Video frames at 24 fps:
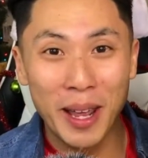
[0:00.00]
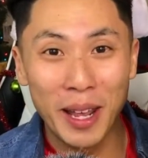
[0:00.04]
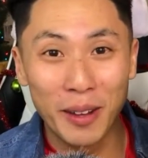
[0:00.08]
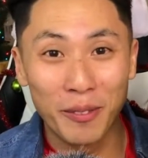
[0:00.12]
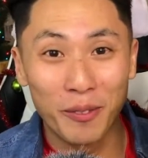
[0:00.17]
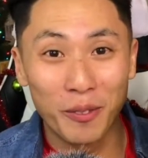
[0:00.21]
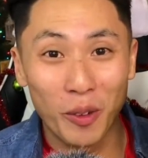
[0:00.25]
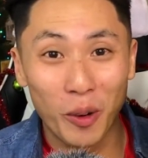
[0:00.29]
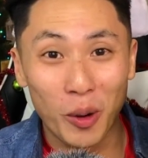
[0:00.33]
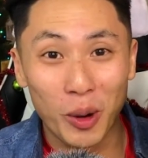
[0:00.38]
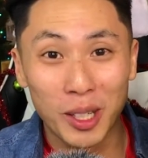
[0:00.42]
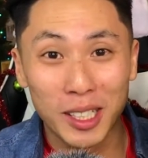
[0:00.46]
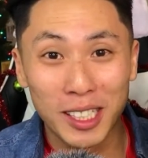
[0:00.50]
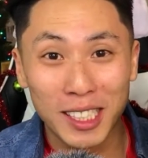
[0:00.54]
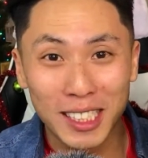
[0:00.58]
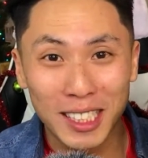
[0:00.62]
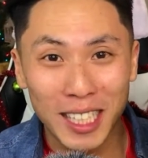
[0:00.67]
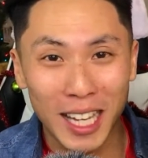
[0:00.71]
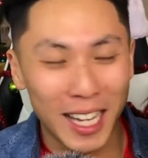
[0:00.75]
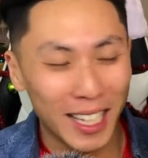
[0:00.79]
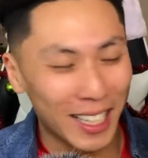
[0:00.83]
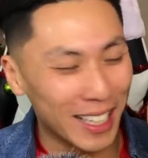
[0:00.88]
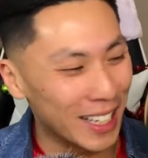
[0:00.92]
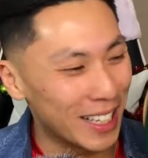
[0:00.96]
for a
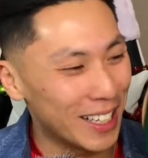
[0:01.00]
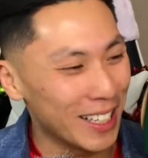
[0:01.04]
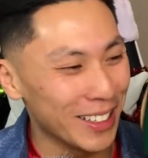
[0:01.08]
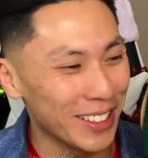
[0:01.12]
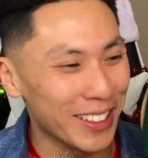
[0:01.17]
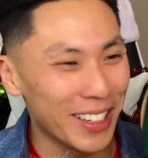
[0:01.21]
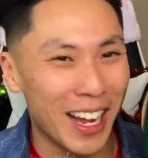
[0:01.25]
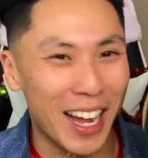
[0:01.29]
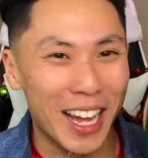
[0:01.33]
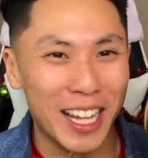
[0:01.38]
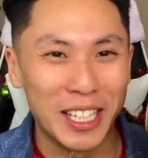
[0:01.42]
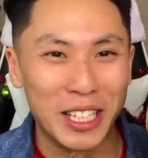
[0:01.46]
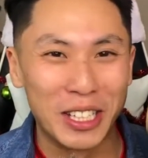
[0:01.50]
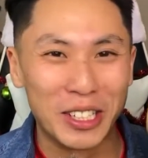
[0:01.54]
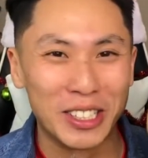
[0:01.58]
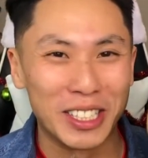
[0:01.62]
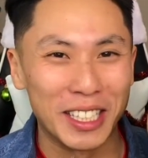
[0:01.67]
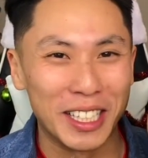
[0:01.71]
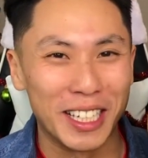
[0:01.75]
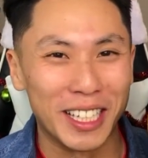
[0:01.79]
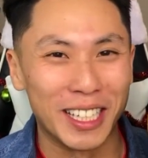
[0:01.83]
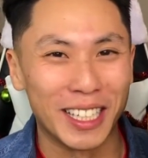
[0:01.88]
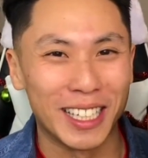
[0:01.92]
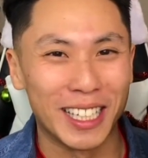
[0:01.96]
second. You're not
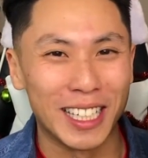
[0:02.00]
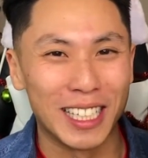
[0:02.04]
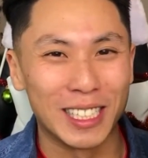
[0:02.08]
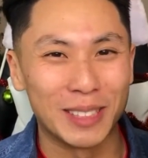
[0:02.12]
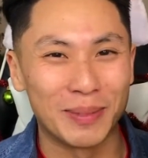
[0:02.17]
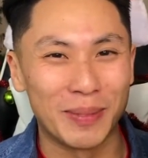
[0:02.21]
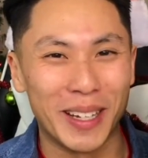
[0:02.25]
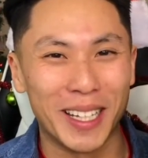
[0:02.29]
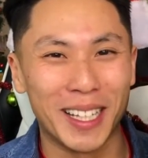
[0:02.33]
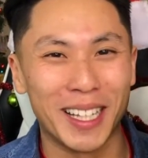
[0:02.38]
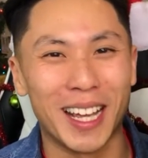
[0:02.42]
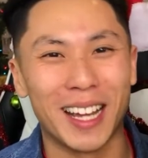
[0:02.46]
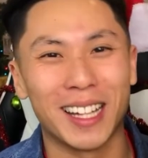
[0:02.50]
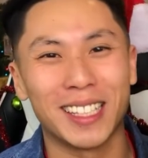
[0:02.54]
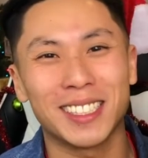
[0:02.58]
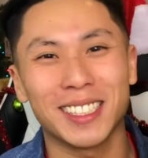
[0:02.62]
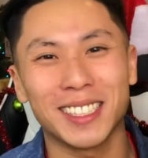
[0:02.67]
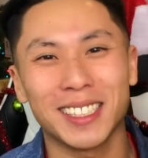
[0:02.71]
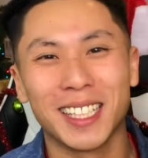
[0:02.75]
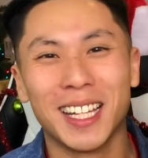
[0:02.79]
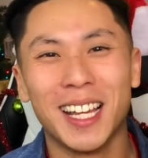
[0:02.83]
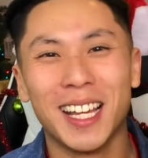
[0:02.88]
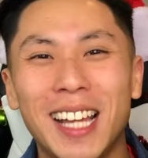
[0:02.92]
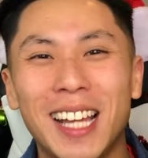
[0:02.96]
using it against me now.
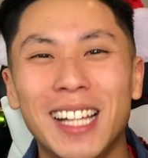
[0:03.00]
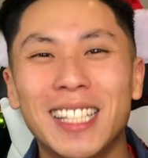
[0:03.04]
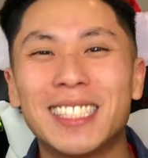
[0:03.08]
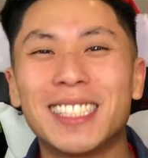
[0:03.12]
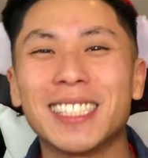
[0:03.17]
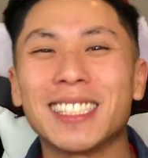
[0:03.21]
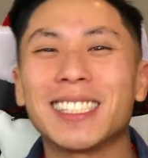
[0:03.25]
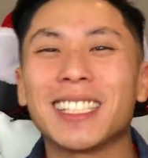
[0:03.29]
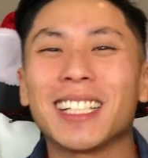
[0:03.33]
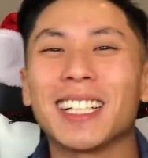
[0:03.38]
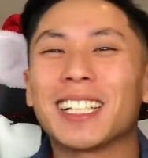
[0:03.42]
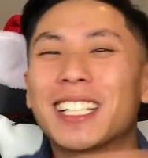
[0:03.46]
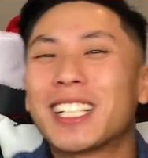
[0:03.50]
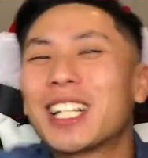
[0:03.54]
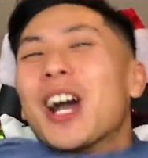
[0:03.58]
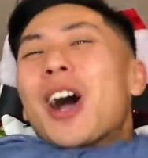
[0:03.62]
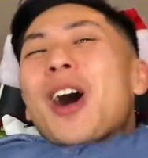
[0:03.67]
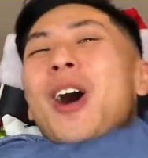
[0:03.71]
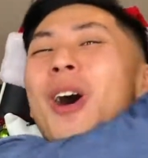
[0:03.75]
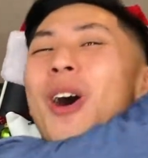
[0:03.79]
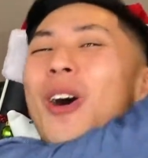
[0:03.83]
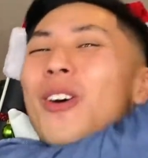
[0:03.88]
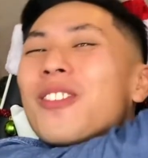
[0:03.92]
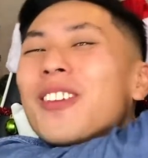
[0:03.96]
Just just
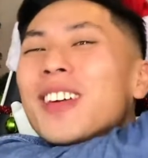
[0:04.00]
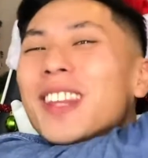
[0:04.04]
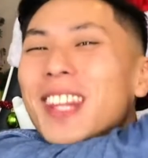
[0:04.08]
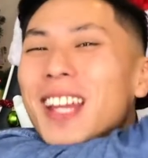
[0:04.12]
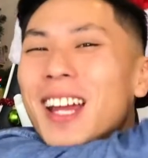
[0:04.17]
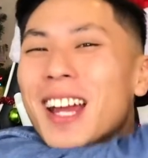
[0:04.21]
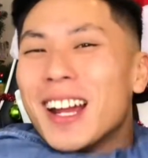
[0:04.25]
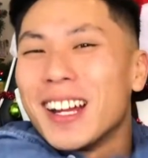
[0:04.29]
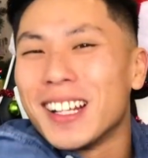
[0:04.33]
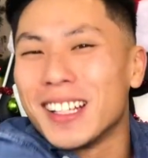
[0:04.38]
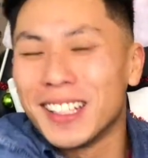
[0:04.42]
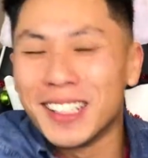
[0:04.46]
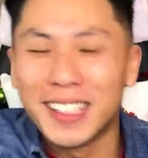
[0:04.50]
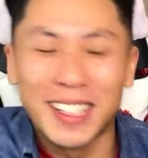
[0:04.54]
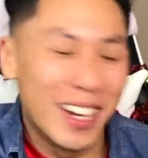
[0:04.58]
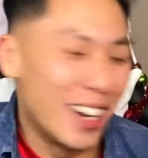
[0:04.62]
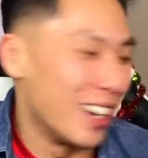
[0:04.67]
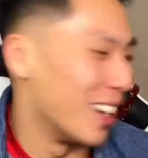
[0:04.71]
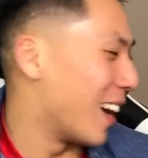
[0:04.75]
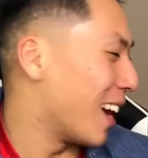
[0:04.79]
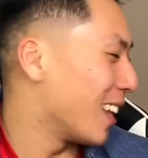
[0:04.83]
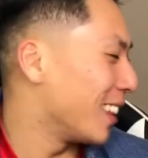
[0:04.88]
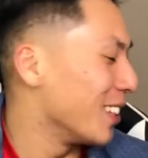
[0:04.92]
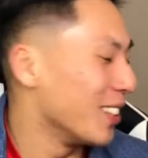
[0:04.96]
go over there, you know.
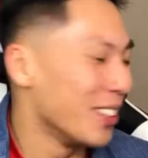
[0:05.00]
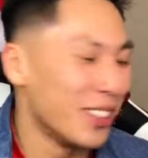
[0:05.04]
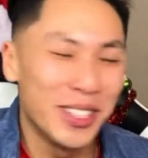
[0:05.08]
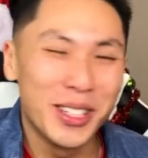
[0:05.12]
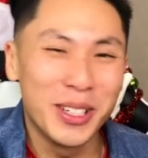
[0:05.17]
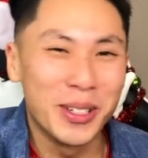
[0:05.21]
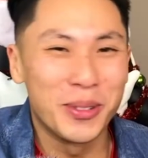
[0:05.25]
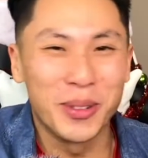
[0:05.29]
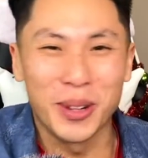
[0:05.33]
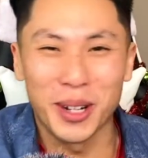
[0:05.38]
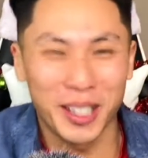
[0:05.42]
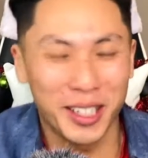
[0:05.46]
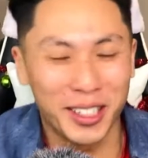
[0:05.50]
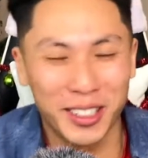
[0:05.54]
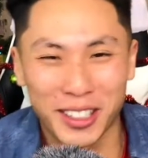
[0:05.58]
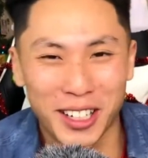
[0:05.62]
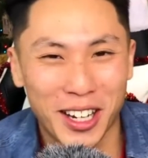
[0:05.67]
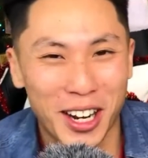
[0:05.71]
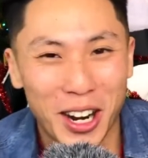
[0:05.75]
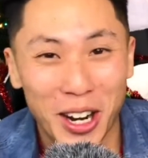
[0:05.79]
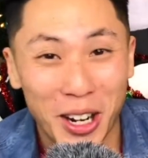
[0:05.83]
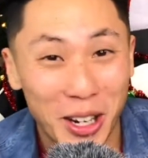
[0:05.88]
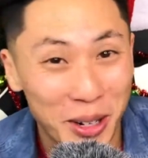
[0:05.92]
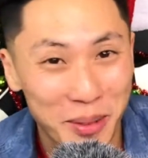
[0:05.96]
I knew you weren't gonna
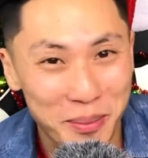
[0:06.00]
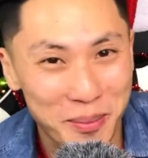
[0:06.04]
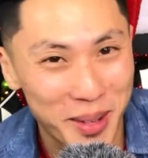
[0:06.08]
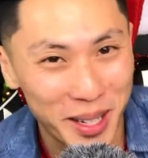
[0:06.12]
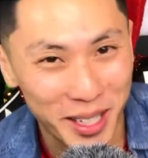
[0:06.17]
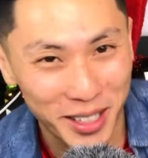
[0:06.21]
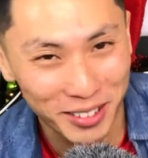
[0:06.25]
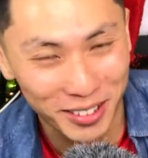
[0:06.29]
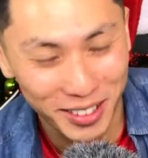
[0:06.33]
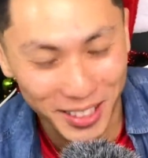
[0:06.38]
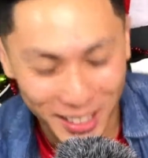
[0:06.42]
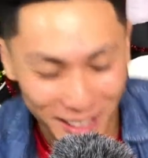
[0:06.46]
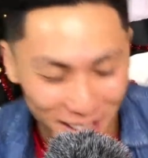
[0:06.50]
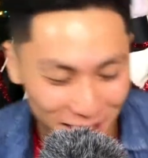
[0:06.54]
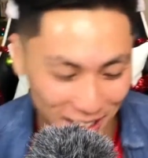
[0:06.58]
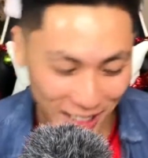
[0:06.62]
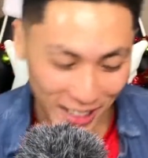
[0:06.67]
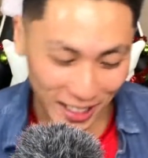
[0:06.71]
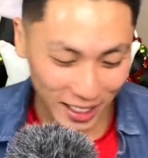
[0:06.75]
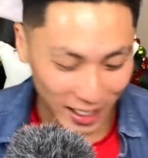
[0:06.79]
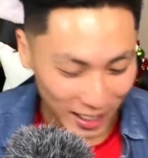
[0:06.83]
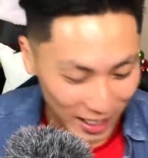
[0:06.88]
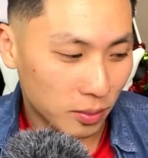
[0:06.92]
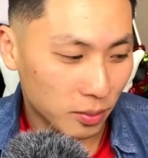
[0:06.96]
hurt me or
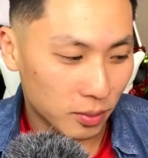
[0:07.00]
anything.